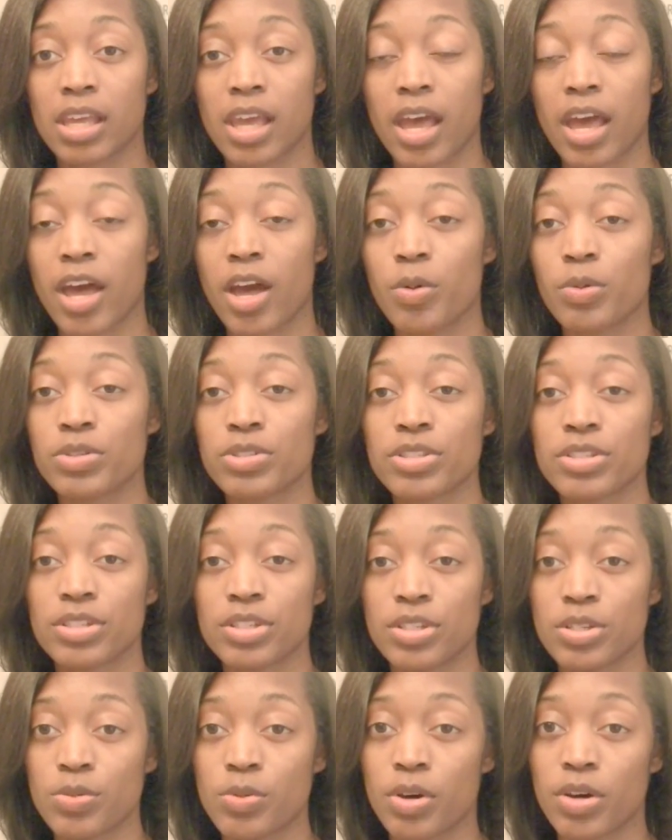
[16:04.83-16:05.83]
I will see
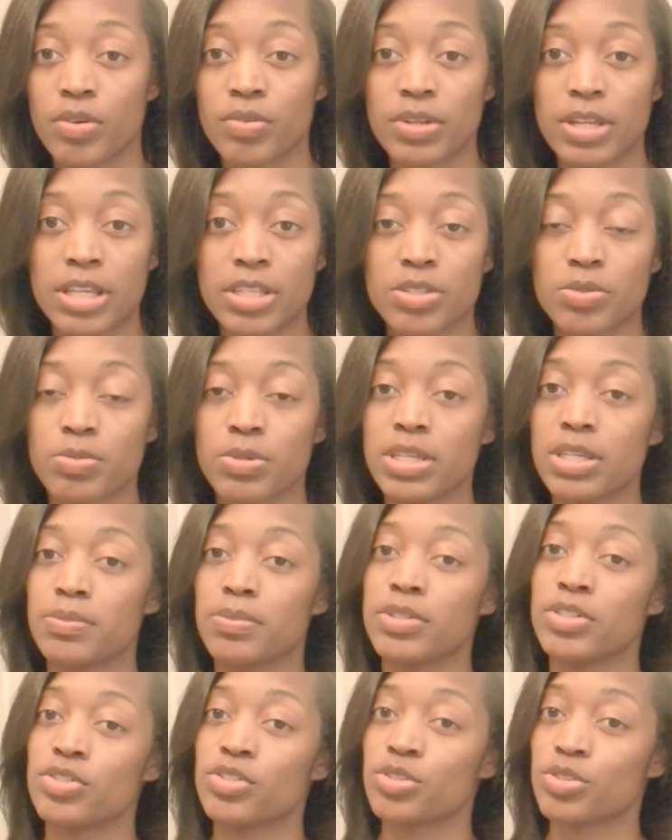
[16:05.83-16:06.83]
you all next week.
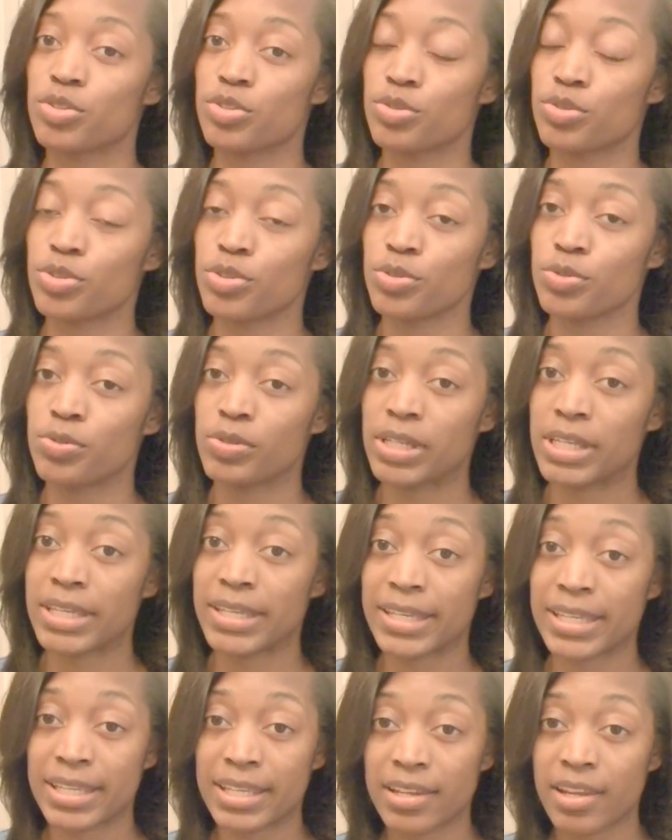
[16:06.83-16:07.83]
Be sure to tune
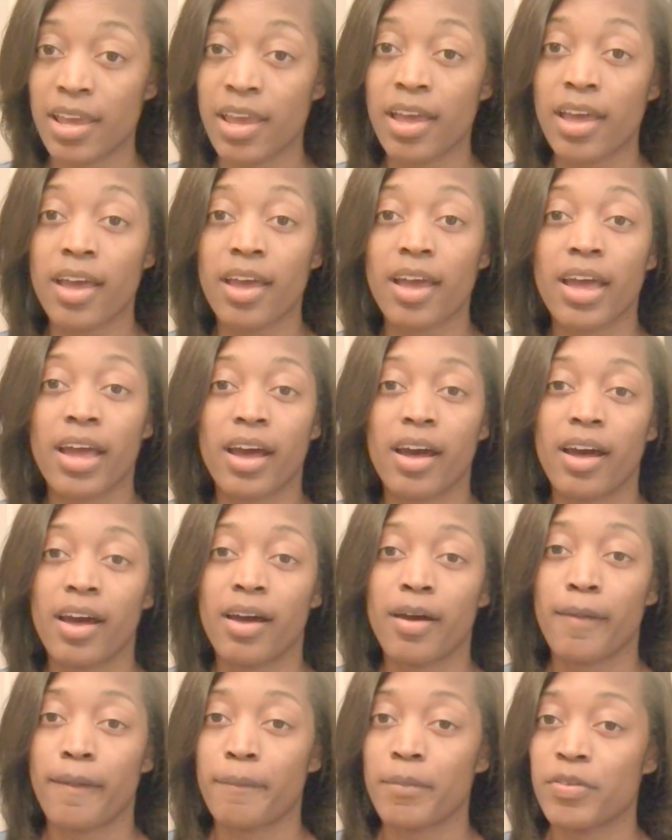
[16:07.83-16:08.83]
in.
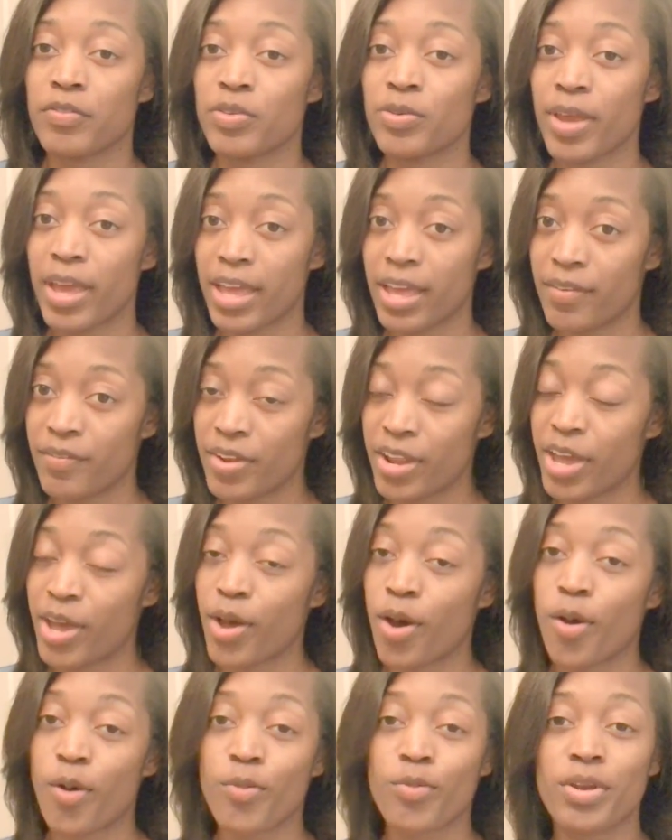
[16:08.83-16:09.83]
If you have not
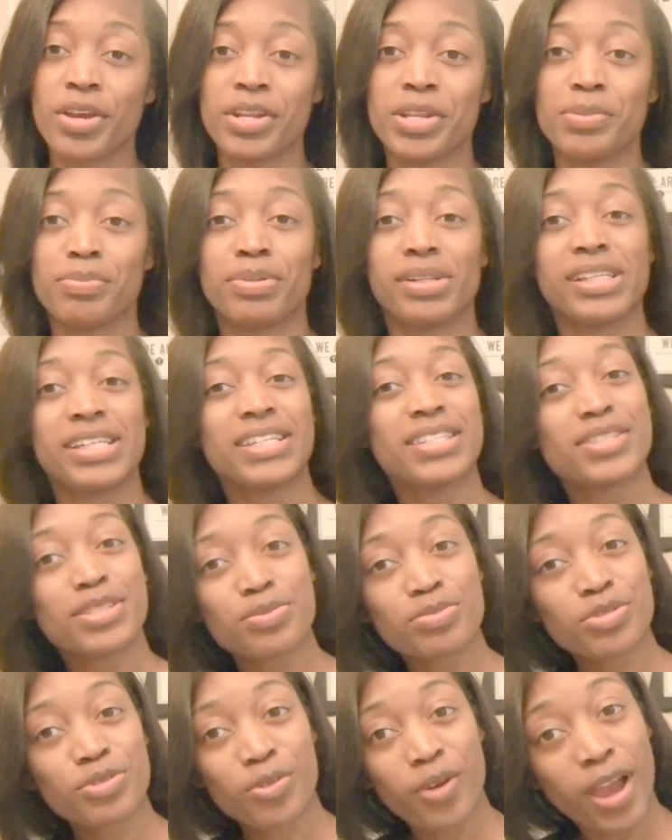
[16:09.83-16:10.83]
already, please
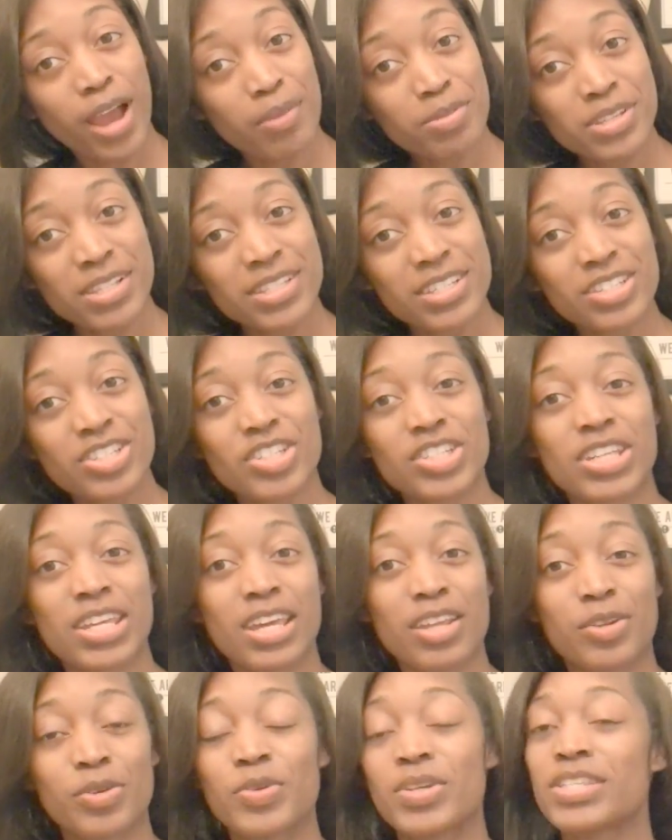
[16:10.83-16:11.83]
subscribe to this
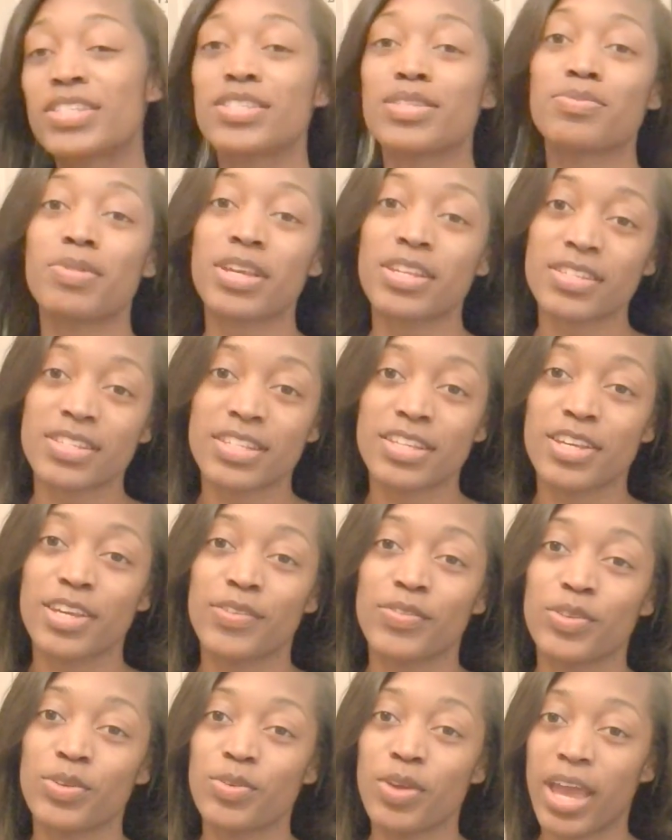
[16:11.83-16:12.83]
channel, especially
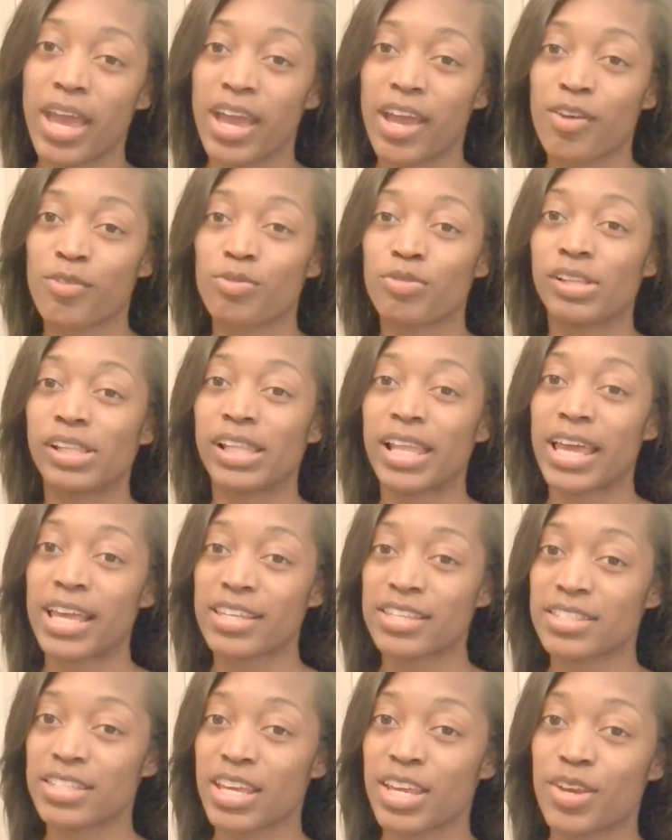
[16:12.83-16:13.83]
if you have
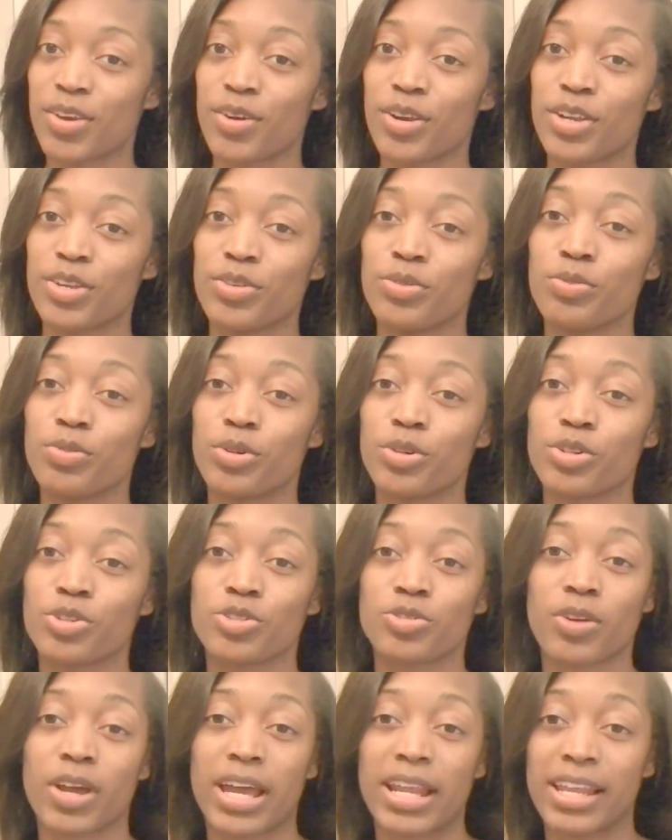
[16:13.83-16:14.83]
relaxed hair and you want to
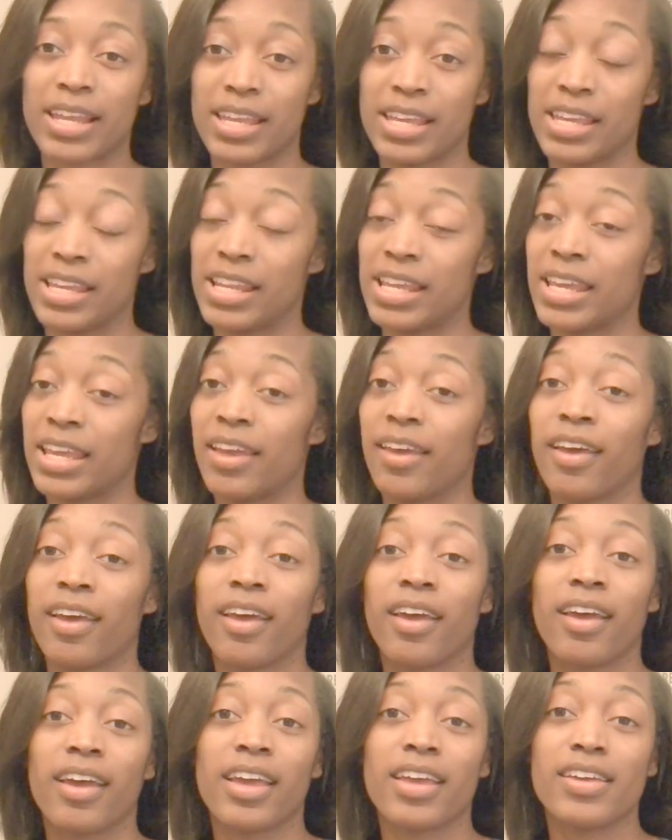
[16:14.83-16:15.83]
try to get it
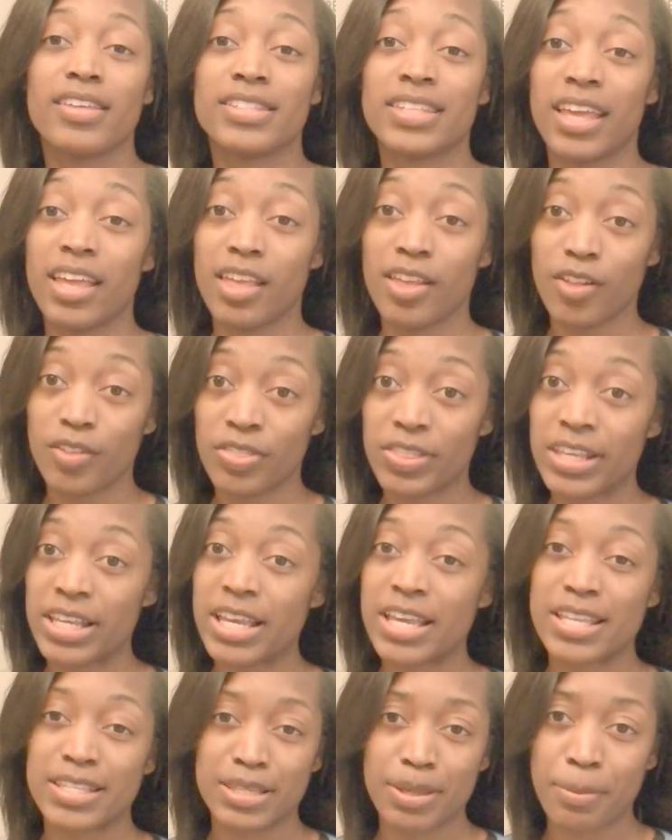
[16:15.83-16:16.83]
as
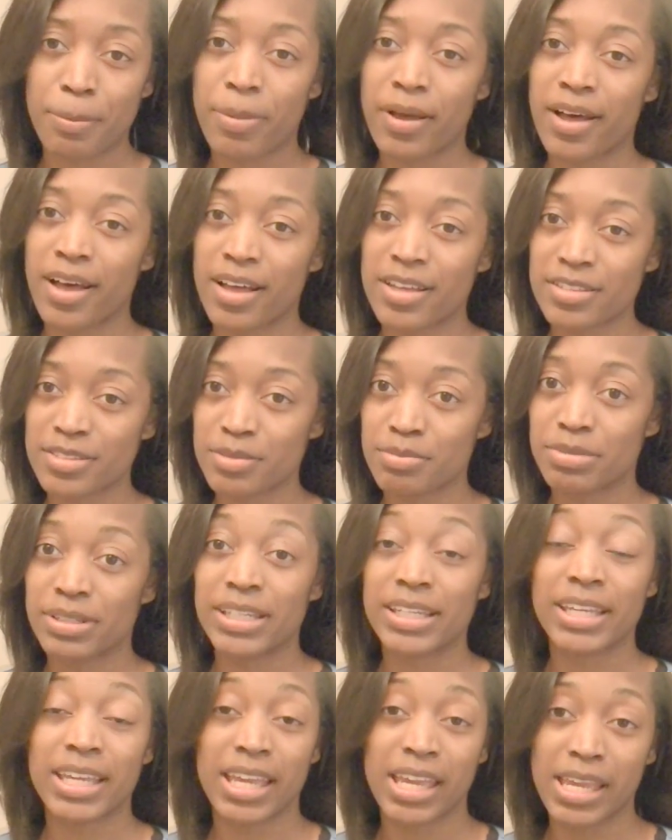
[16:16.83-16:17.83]
healthy as it
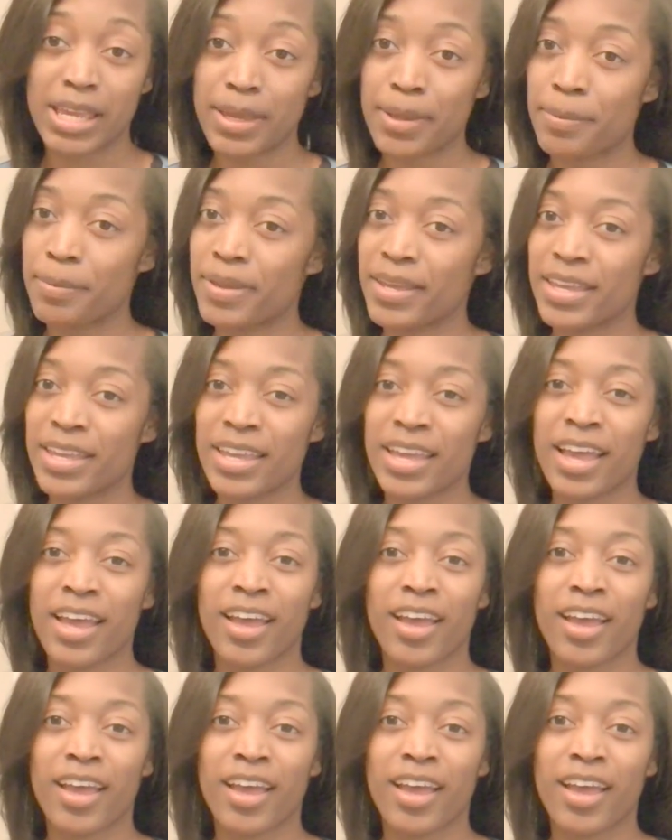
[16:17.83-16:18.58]
possibly can be.